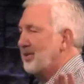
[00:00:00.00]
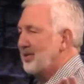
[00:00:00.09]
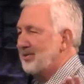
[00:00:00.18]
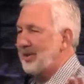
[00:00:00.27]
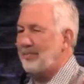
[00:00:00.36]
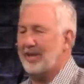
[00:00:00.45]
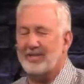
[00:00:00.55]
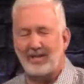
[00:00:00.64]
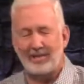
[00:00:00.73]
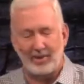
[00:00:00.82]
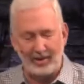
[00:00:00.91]
couldn't sleep last
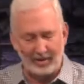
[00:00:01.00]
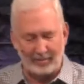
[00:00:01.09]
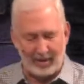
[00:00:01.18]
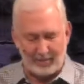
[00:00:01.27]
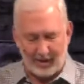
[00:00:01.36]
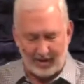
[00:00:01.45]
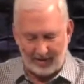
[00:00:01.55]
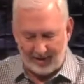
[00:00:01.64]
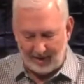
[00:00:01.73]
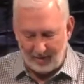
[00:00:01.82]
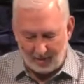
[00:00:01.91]
night, so I look much better than
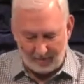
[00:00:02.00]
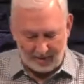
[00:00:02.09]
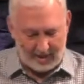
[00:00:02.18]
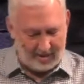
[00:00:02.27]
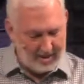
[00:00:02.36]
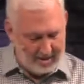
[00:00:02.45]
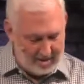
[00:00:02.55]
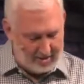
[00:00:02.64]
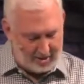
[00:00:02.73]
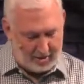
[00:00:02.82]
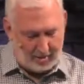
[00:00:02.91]
I normally
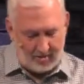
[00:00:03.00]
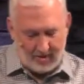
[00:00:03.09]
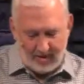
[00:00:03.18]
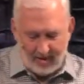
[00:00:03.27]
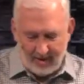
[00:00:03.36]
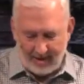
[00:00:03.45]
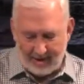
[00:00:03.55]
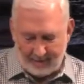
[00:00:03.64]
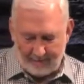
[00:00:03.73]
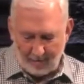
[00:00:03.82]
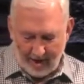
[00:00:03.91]
do
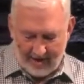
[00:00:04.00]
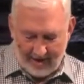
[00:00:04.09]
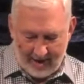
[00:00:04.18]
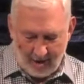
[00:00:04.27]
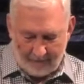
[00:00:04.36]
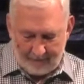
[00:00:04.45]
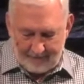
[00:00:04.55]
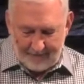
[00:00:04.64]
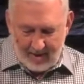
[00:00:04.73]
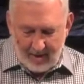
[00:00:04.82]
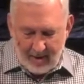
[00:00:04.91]
um, right now.
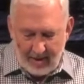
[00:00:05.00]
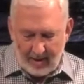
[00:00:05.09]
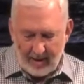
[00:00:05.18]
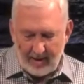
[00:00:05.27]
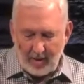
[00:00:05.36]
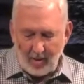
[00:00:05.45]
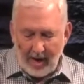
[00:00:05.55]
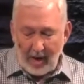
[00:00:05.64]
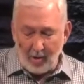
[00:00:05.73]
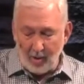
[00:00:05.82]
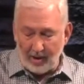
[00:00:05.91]
Uh, though
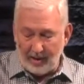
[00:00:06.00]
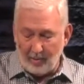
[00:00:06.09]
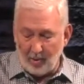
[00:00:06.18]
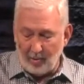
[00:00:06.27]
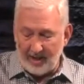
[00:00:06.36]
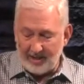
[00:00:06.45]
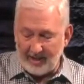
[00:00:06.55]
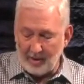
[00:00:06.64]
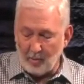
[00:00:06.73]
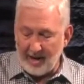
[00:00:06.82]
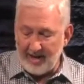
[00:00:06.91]
outwardly we're wasting
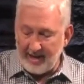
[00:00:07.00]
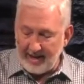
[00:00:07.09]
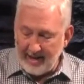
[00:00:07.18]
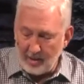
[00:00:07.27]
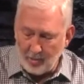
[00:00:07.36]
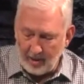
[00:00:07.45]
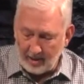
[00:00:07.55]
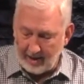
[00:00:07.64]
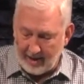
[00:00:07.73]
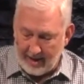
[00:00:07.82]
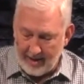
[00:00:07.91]
away, yet
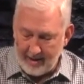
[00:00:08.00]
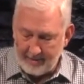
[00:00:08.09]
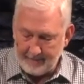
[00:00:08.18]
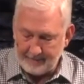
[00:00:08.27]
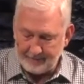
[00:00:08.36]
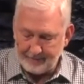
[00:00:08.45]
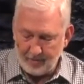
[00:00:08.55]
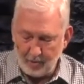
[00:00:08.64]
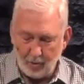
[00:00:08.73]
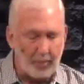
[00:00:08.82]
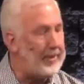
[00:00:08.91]
inwardly
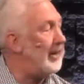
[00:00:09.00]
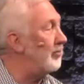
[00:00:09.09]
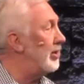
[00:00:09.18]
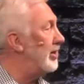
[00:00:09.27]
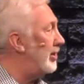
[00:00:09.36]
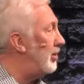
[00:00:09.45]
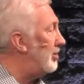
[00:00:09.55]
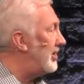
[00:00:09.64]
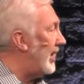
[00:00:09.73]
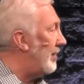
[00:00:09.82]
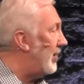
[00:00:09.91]
we're being renewed
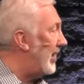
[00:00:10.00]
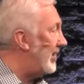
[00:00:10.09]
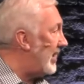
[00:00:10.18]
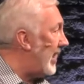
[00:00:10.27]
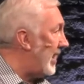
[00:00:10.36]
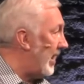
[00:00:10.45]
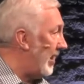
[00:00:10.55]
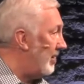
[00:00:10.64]
day by day.